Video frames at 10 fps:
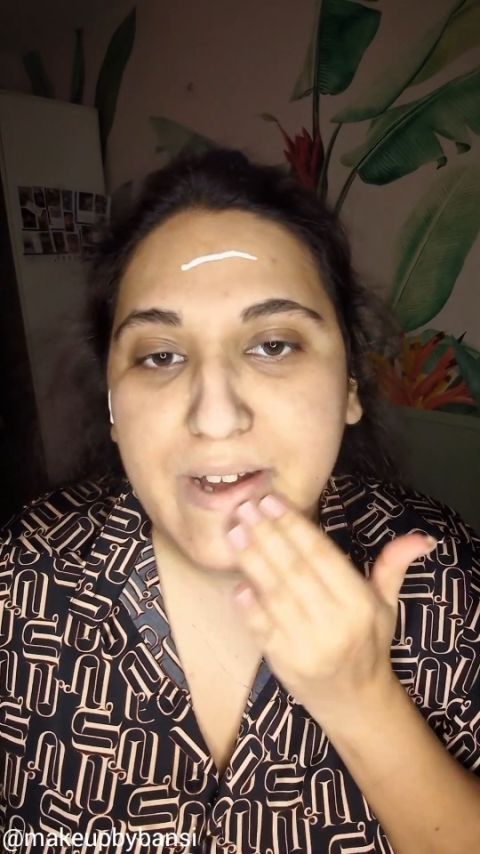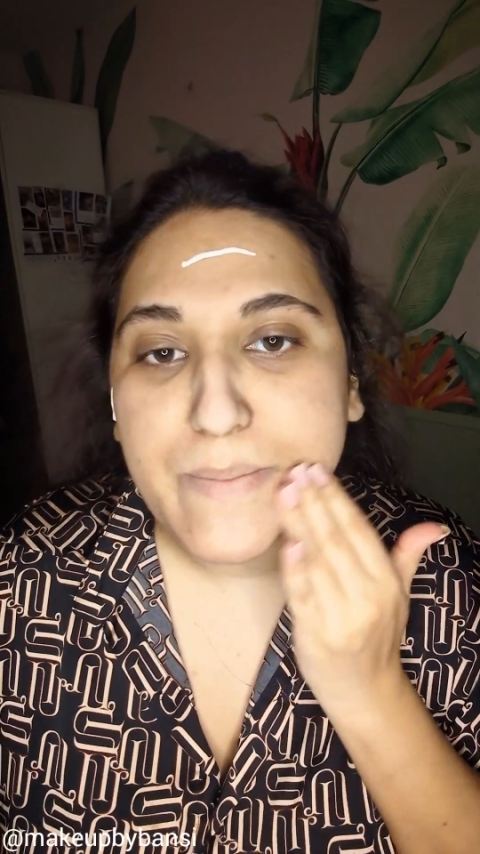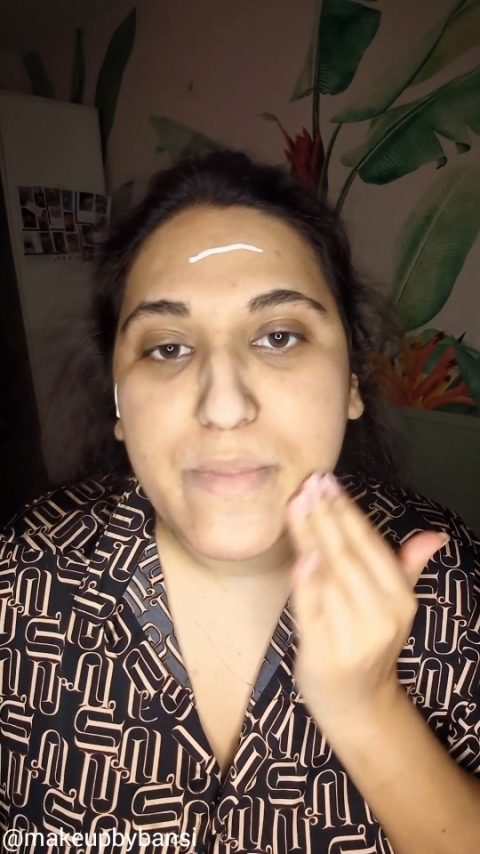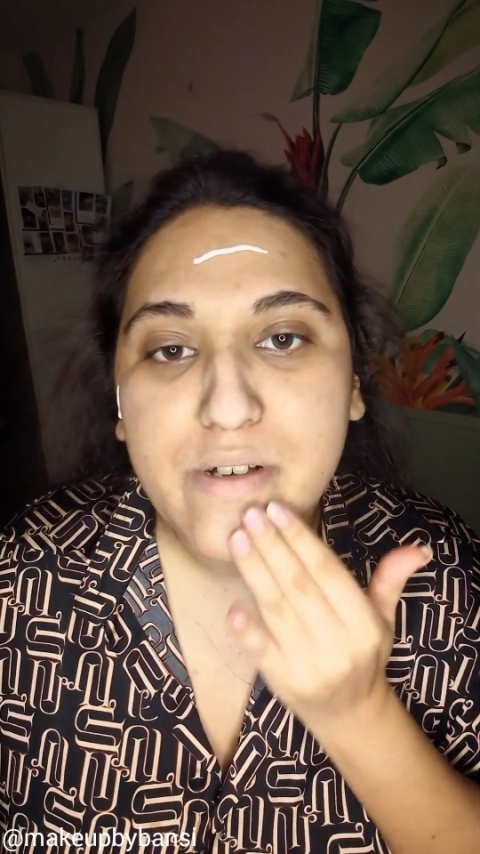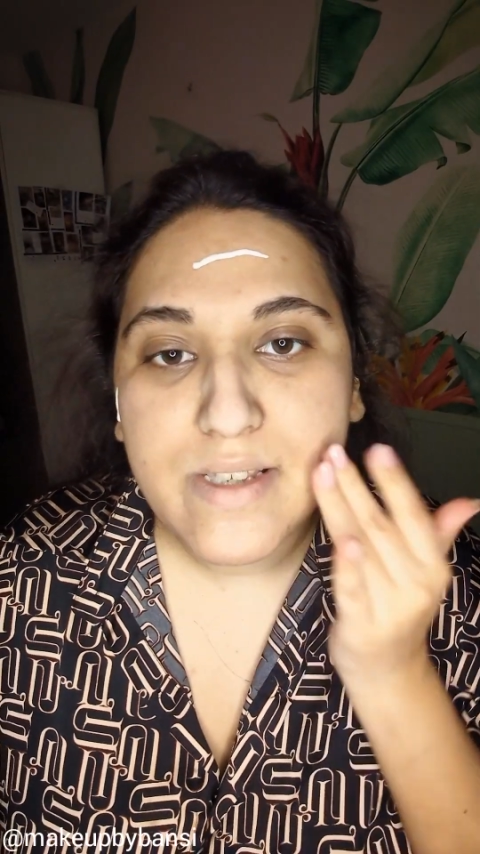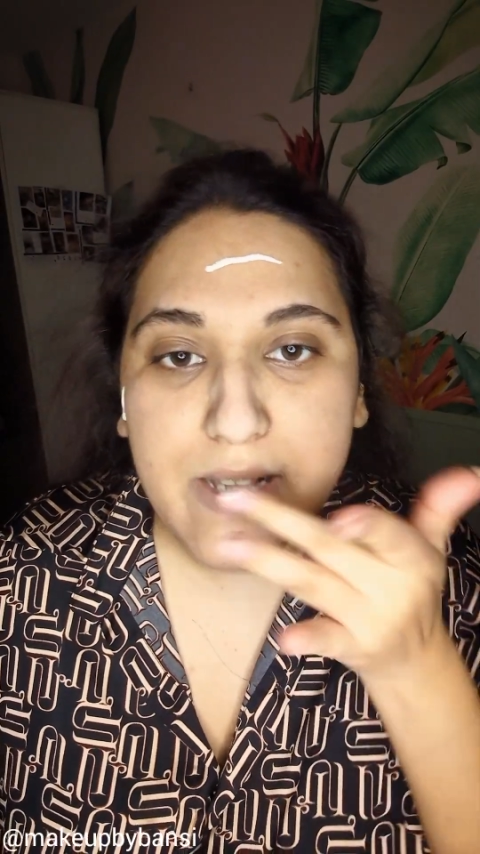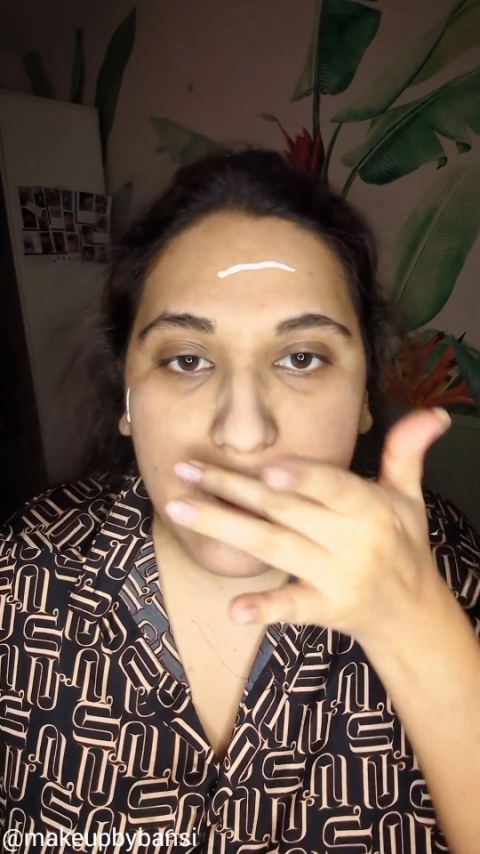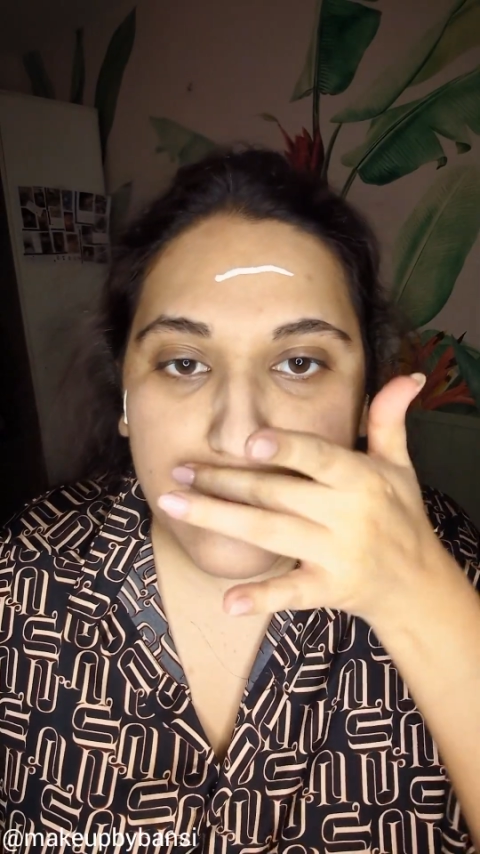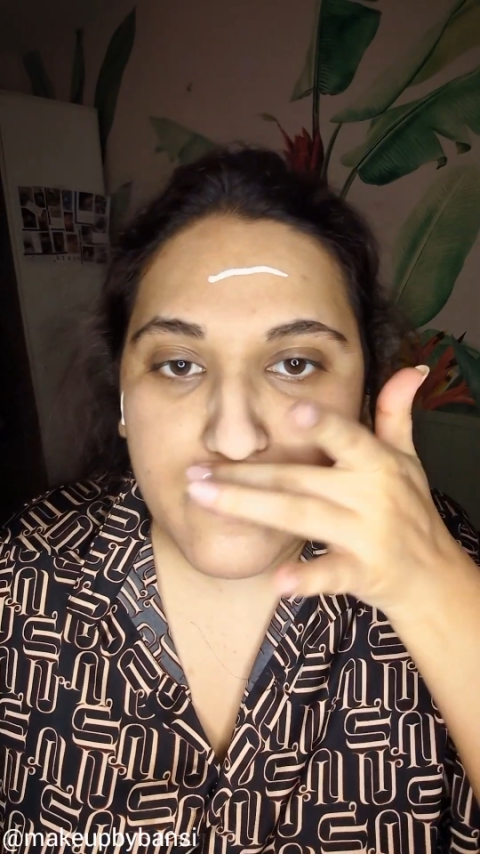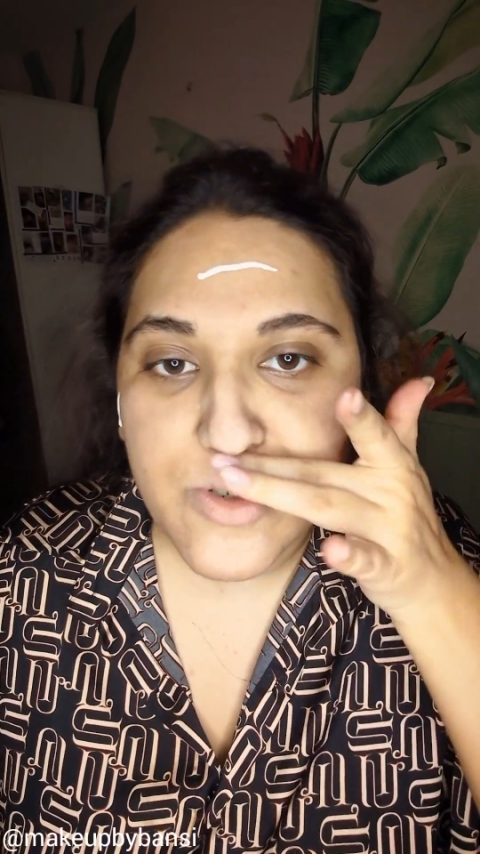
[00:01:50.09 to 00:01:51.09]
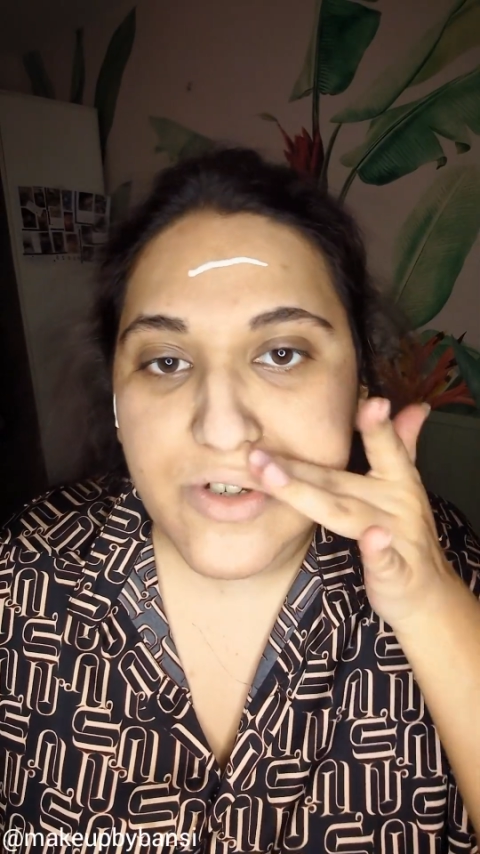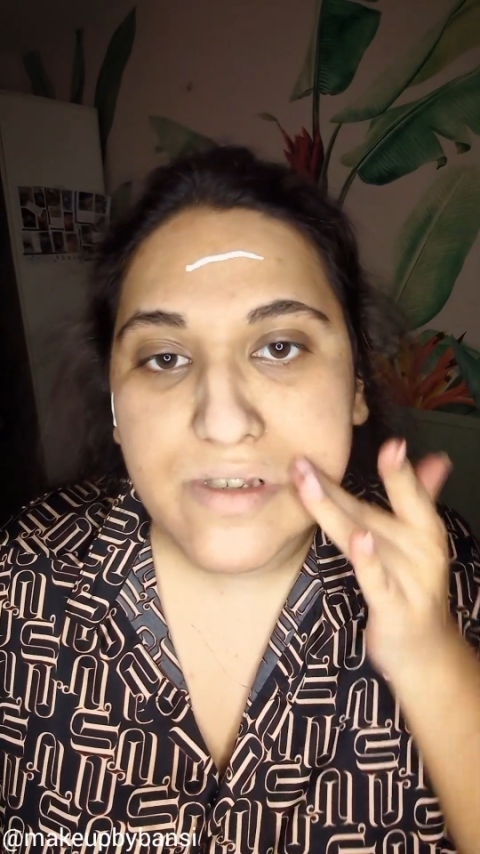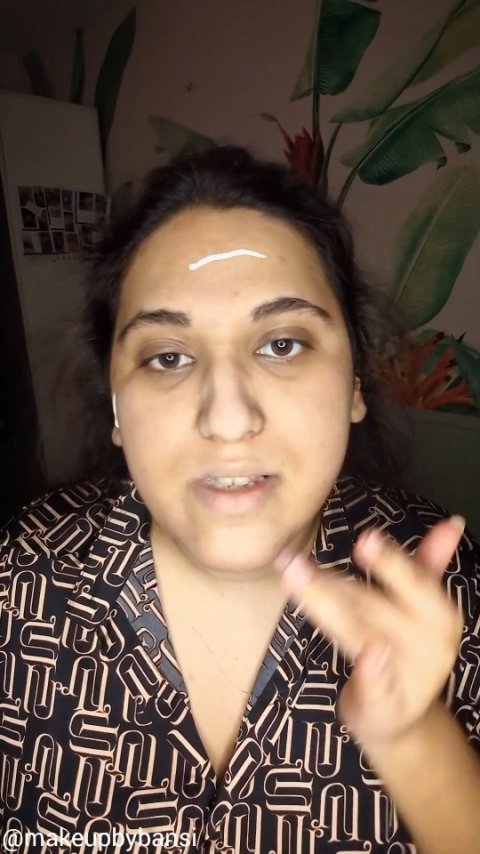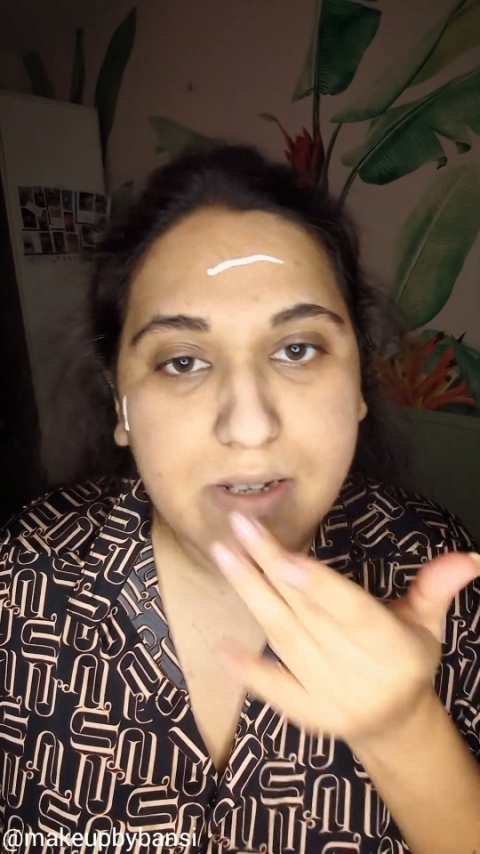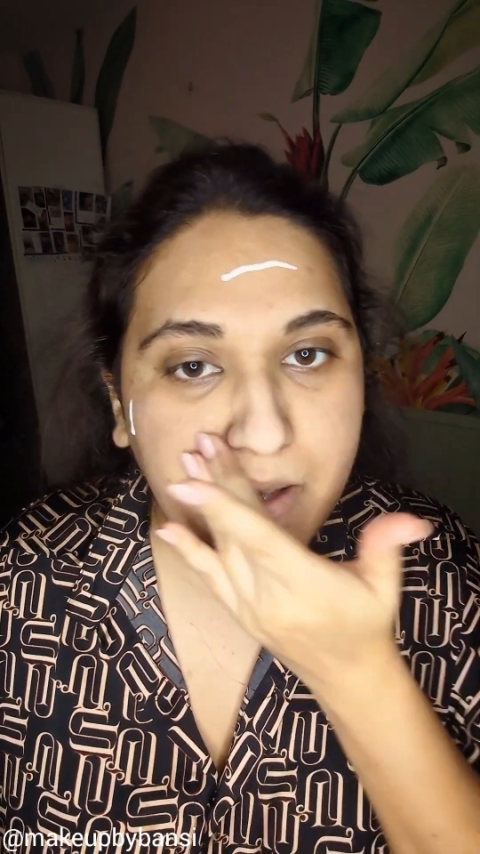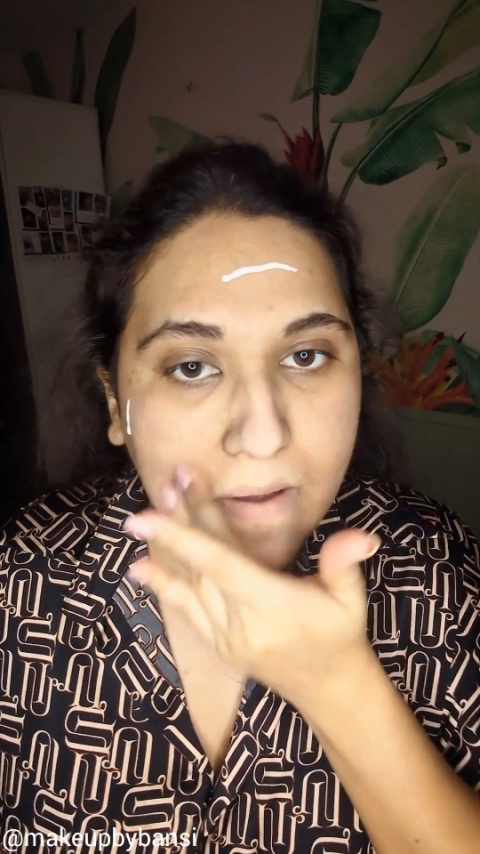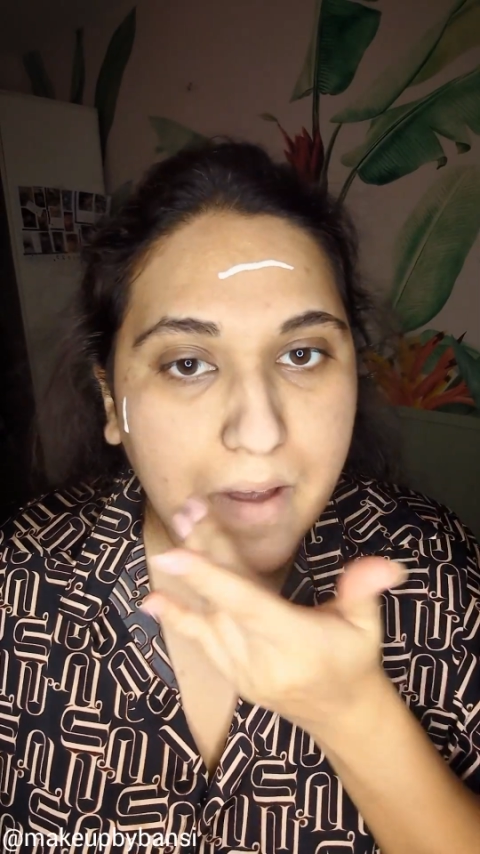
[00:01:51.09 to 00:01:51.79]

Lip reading: primers, I am just